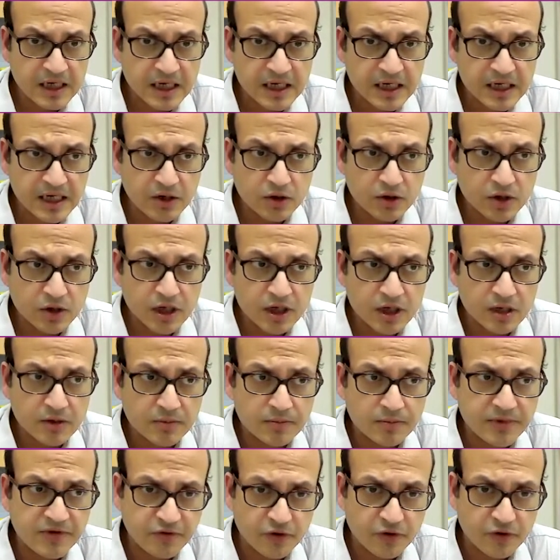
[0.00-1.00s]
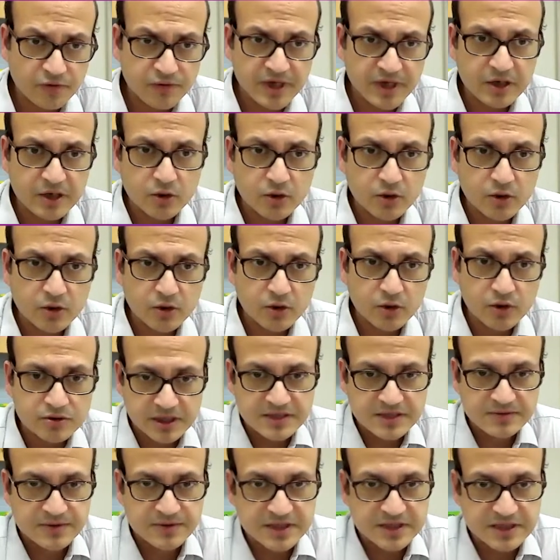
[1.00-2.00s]
Now, before we go into the
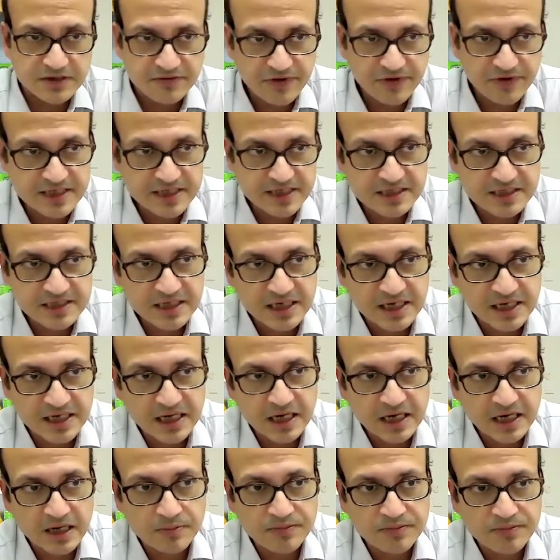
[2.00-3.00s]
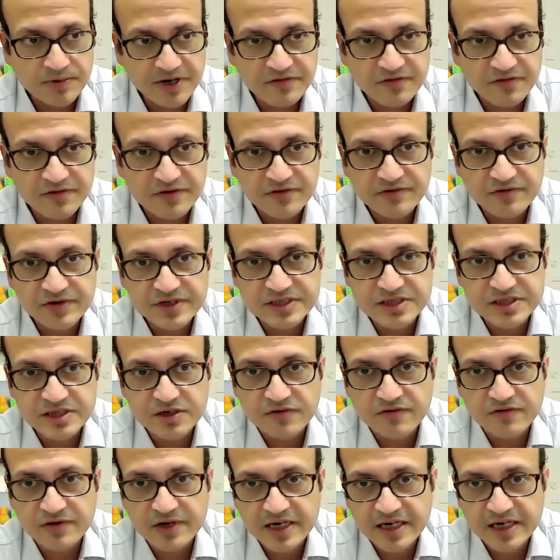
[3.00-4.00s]
specifics, a brief revision
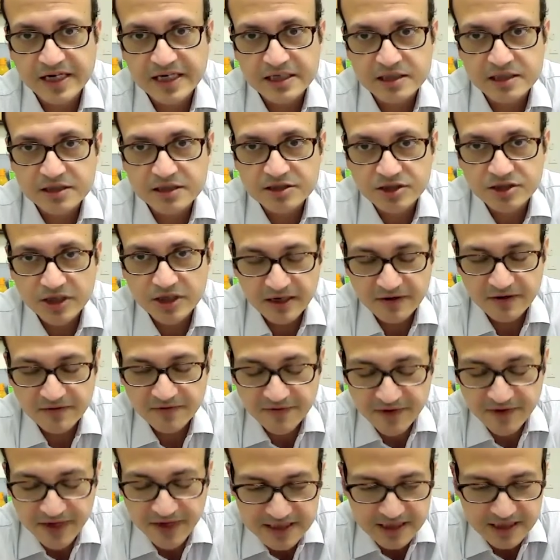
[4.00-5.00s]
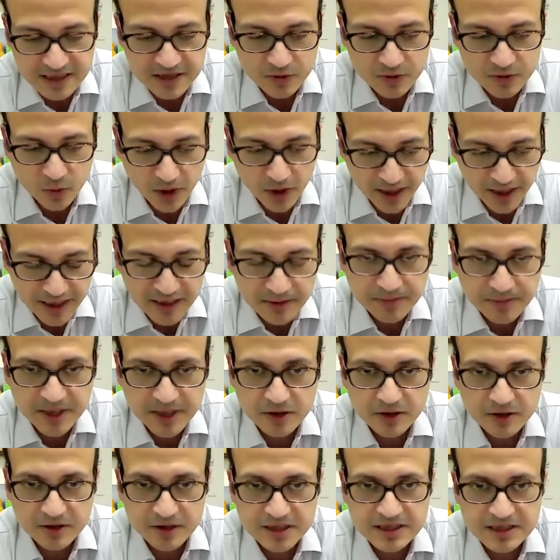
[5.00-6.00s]
of clinical trial phases. Why?
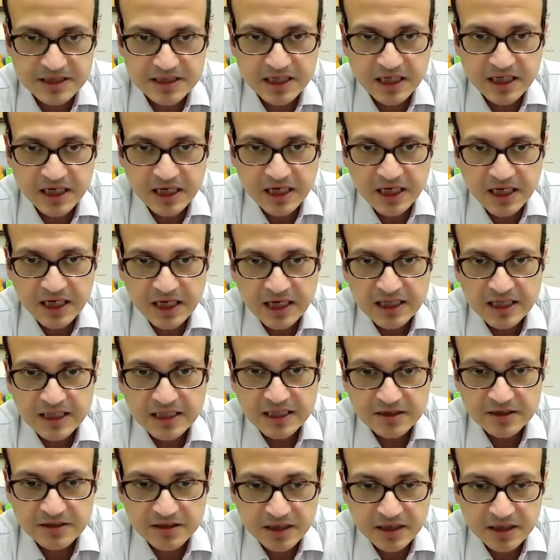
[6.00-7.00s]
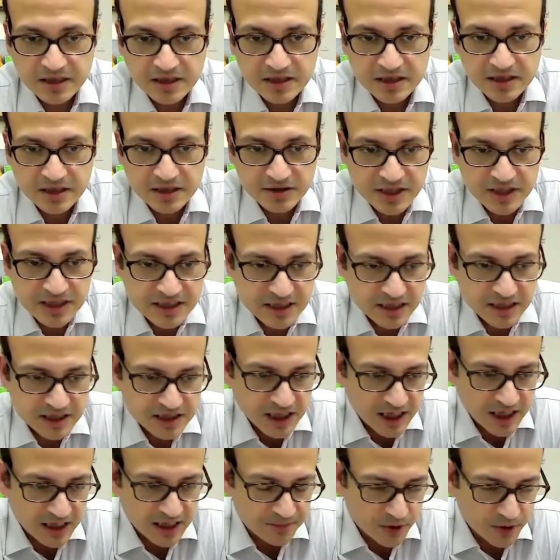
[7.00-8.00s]
Because the research
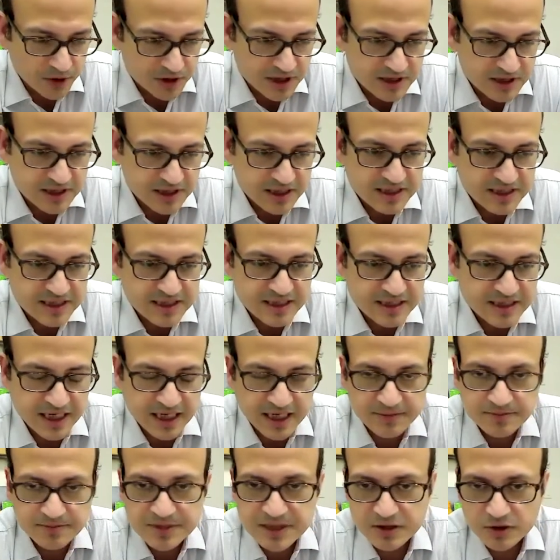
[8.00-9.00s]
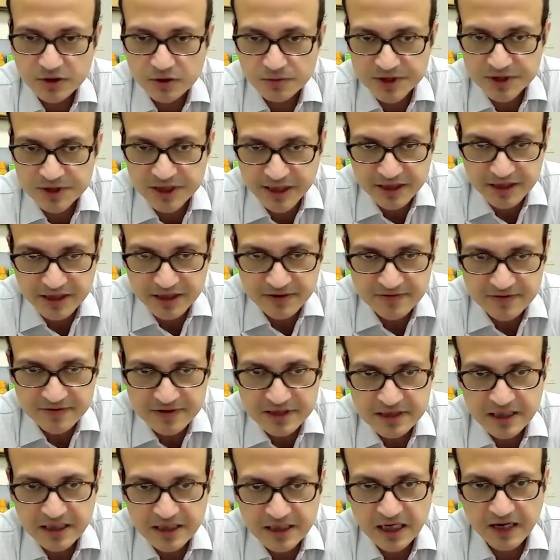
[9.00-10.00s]
hypothesis, aims, and
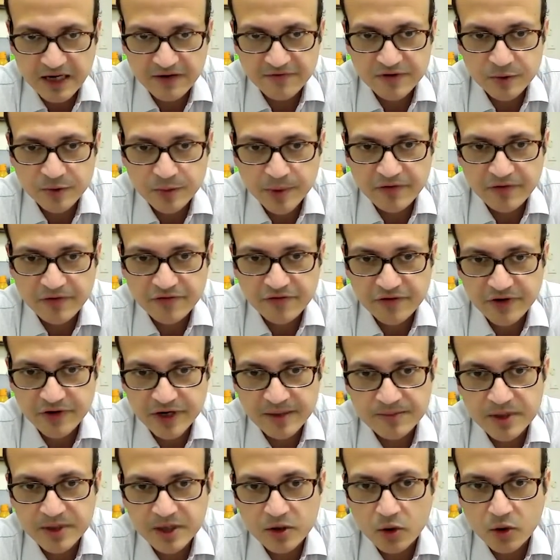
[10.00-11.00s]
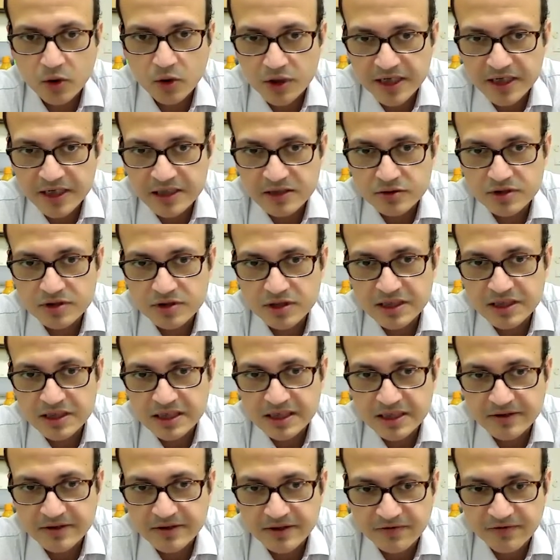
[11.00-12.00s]
objectives have to be framed according to
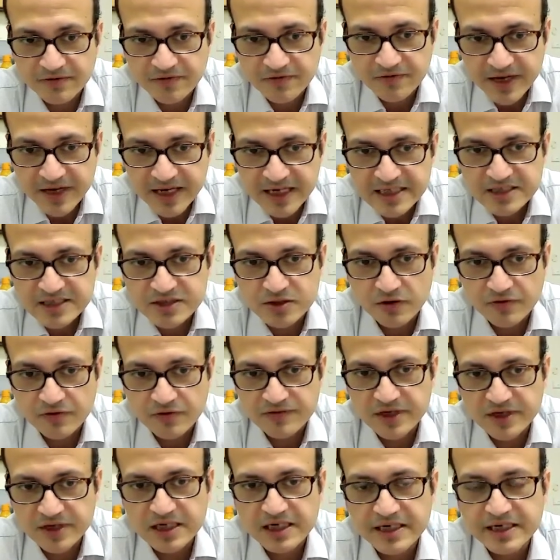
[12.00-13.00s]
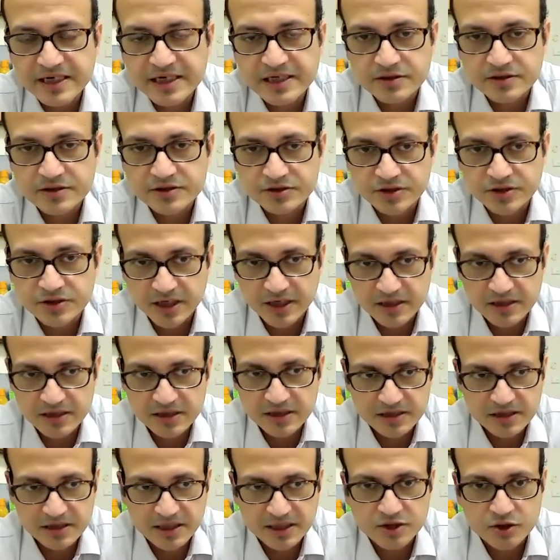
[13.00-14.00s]
the phase of the clinical
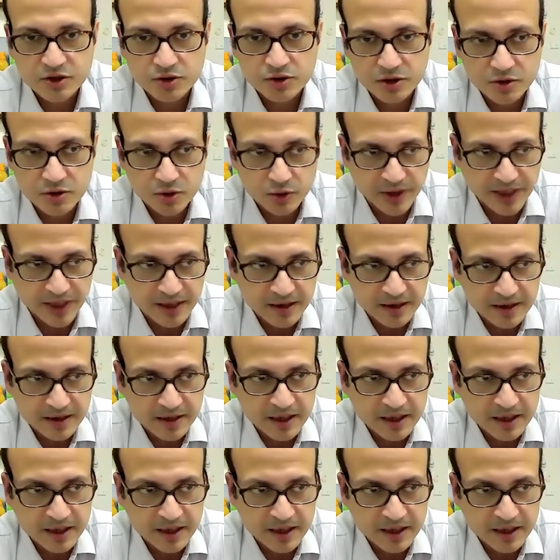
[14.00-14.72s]
trial that you're doing.